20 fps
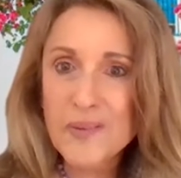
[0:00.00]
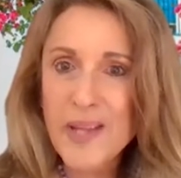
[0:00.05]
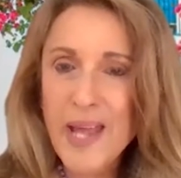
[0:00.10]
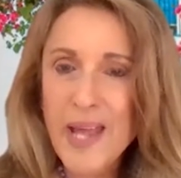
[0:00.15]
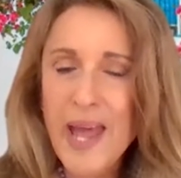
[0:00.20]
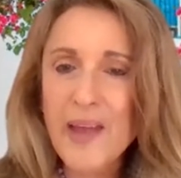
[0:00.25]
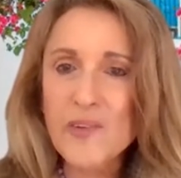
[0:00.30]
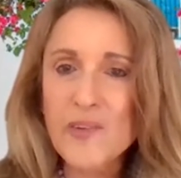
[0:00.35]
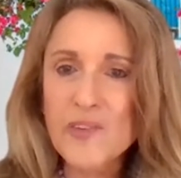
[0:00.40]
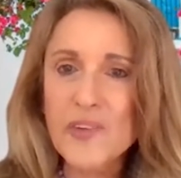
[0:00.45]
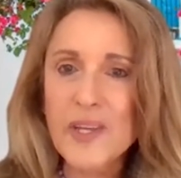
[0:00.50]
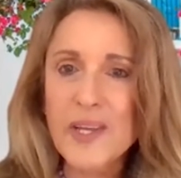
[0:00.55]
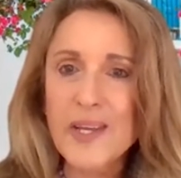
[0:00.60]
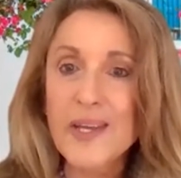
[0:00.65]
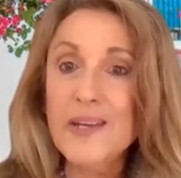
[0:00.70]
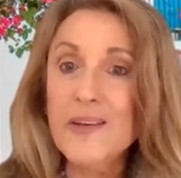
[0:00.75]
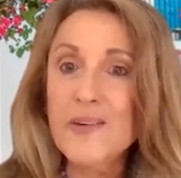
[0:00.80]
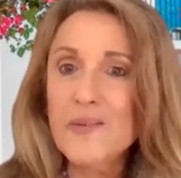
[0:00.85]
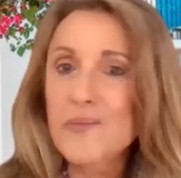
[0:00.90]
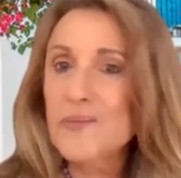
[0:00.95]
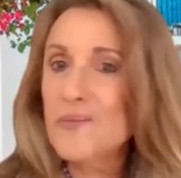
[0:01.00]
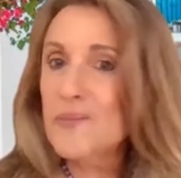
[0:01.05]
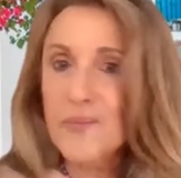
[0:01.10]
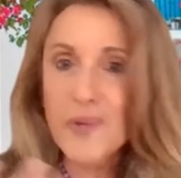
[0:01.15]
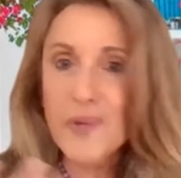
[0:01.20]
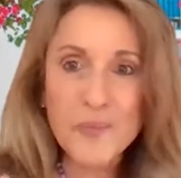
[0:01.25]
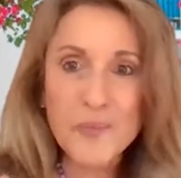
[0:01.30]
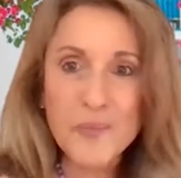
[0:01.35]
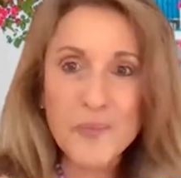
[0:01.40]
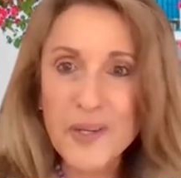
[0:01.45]
as in,
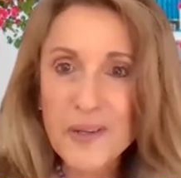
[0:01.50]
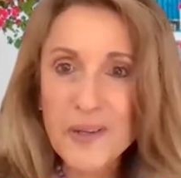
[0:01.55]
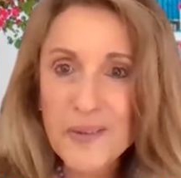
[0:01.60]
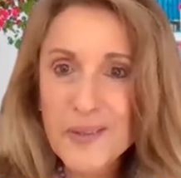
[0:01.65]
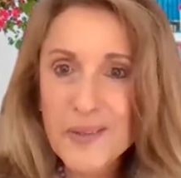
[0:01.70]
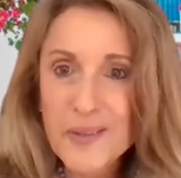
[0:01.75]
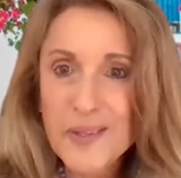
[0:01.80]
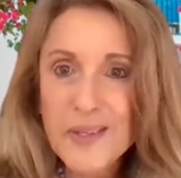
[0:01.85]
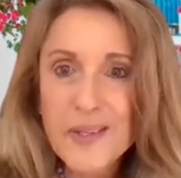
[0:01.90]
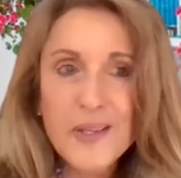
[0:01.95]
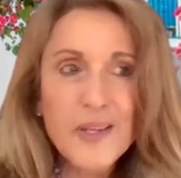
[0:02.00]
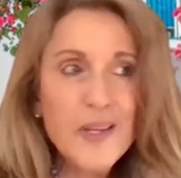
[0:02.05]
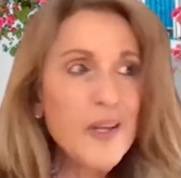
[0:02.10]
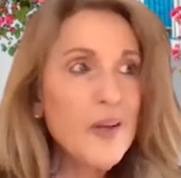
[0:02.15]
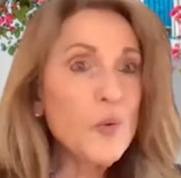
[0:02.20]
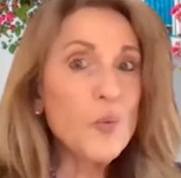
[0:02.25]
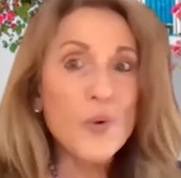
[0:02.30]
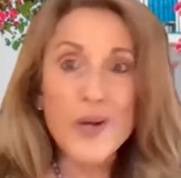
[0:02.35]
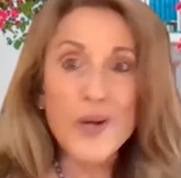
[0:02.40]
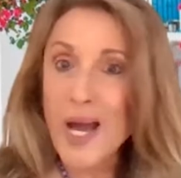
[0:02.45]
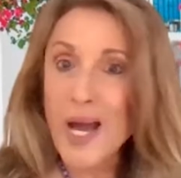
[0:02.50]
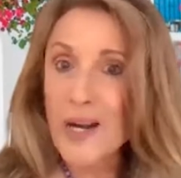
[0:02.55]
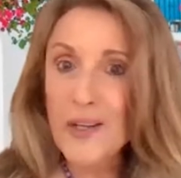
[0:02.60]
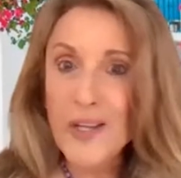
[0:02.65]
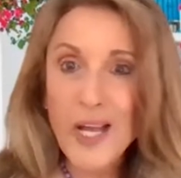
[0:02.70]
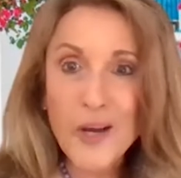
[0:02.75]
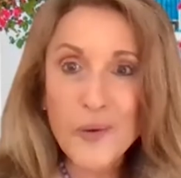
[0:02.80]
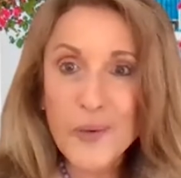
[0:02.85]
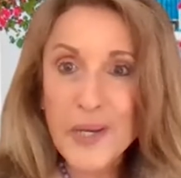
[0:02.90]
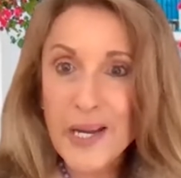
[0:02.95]
remember, we're not
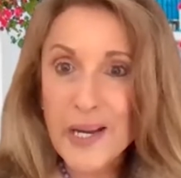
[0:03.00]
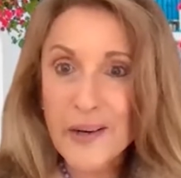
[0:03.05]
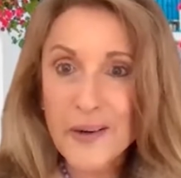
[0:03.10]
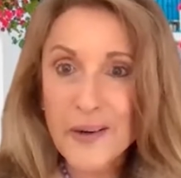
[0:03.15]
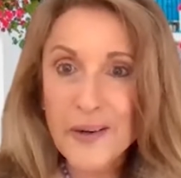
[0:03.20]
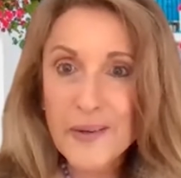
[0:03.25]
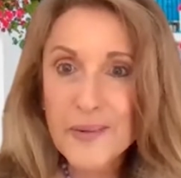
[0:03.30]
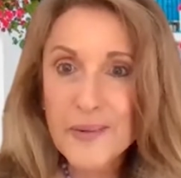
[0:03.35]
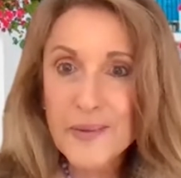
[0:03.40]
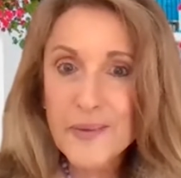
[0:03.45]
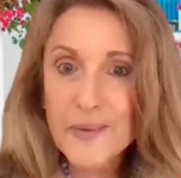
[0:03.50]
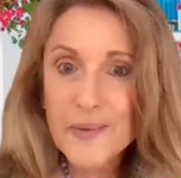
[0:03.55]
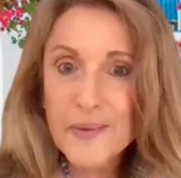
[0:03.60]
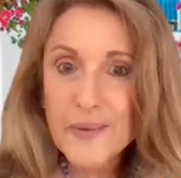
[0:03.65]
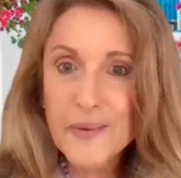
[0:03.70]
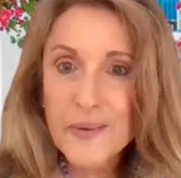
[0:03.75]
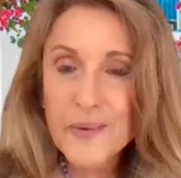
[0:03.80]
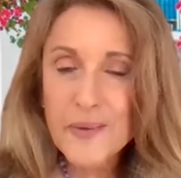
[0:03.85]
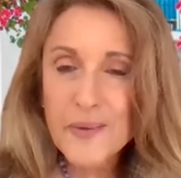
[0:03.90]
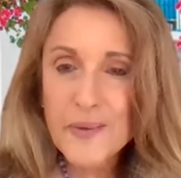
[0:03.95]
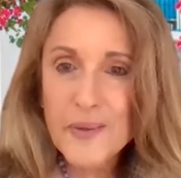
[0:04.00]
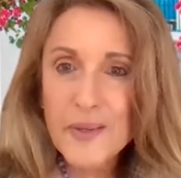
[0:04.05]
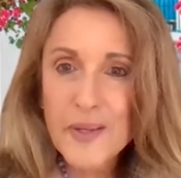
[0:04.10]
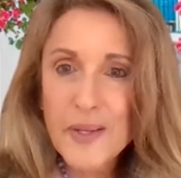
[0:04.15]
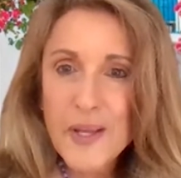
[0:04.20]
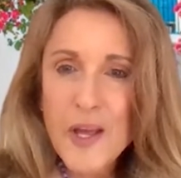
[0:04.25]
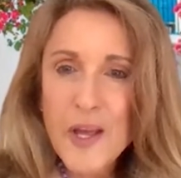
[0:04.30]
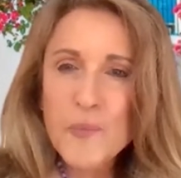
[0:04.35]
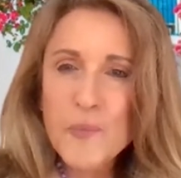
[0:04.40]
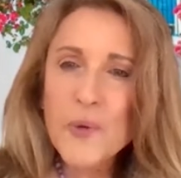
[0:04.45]
alone here.
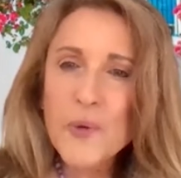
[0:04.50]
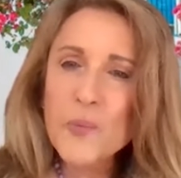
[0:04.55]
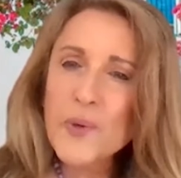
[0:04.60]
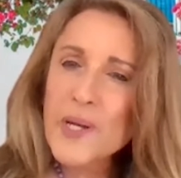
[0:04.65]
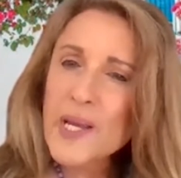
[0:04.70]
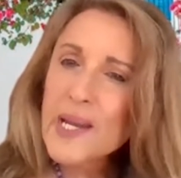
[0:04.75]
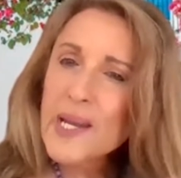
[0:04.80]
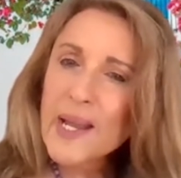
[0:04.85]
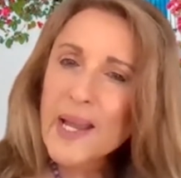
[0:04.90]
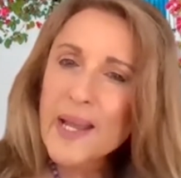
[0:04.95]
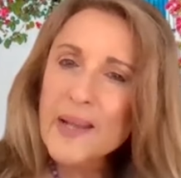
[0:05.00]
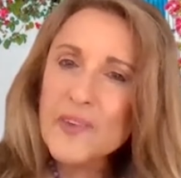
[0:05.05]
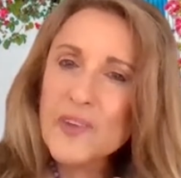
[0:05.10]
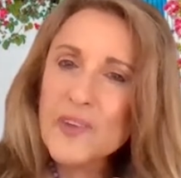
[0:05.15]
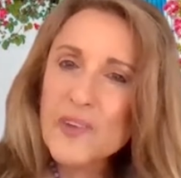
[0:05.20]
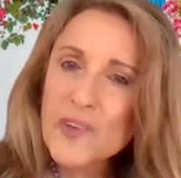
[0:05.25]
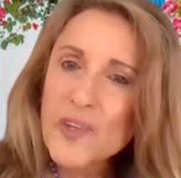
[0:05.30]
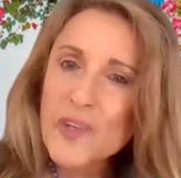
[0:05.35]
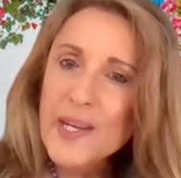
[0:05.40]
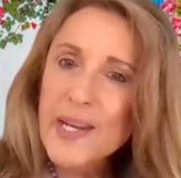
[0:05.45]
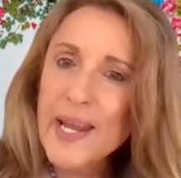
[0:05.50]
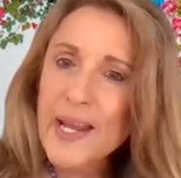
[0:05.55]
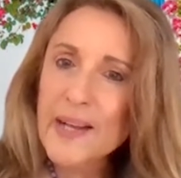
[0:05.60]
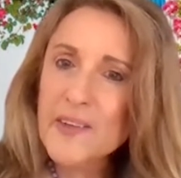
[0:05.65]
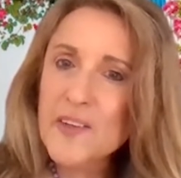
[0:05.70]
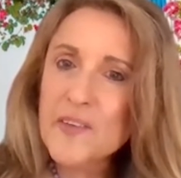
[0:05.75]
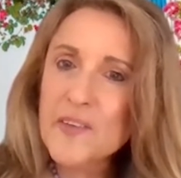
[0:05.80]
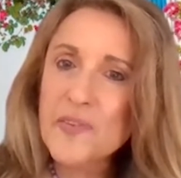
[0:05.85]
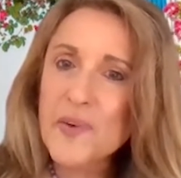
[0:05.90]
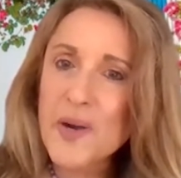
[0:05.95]
But we're going to get
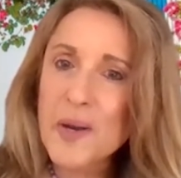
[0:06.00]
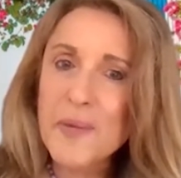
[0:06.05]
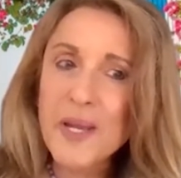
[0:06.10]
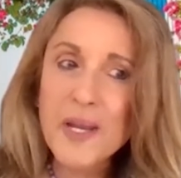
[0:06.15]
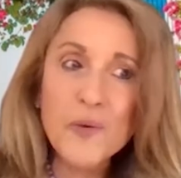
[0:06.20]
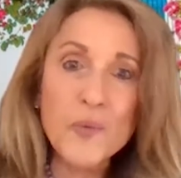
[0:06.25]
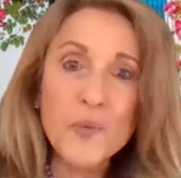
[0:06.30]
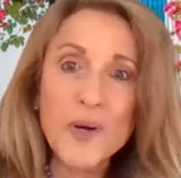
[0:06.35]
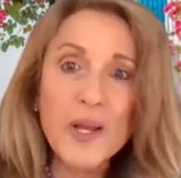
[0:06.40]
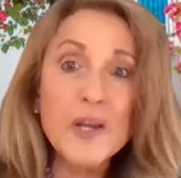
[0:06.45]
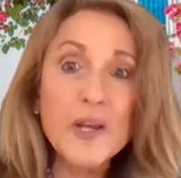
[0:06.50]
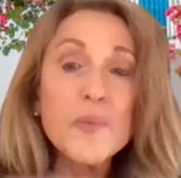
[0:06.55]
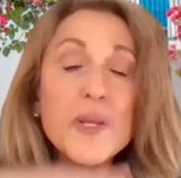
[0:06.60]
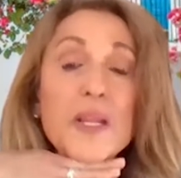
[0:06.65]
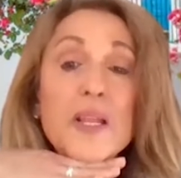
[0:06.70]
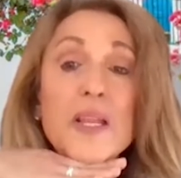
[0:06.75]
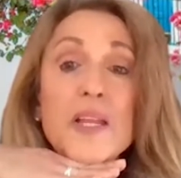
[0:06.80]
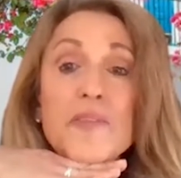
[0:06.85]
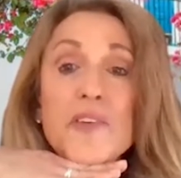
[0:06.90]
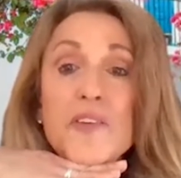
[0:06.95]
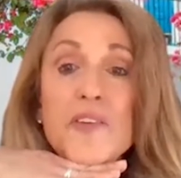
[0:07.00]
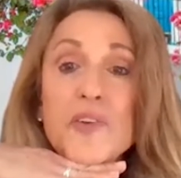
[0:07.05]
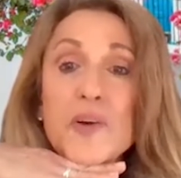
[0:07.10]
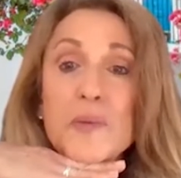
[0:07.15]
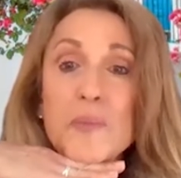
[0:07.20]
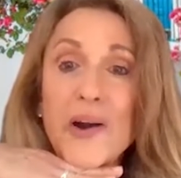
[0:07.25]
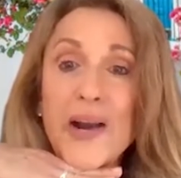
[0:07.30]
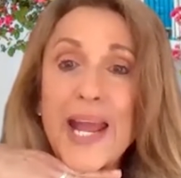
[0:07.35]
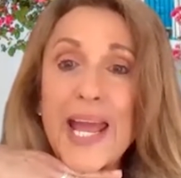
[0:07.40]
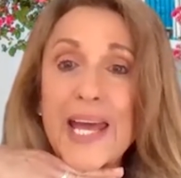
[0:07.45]
disconnected from it and we're going to be living
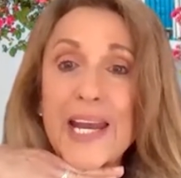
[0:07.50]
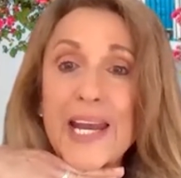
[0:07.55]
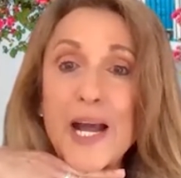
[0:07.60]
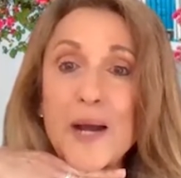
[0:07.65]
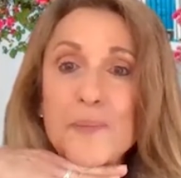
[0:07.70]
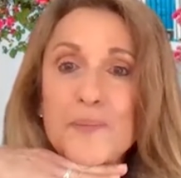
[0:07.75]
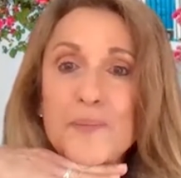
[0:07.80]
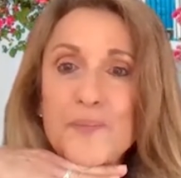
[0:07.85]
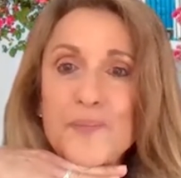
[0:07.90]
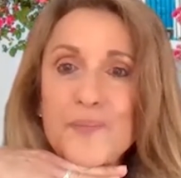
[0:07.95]
from our head up.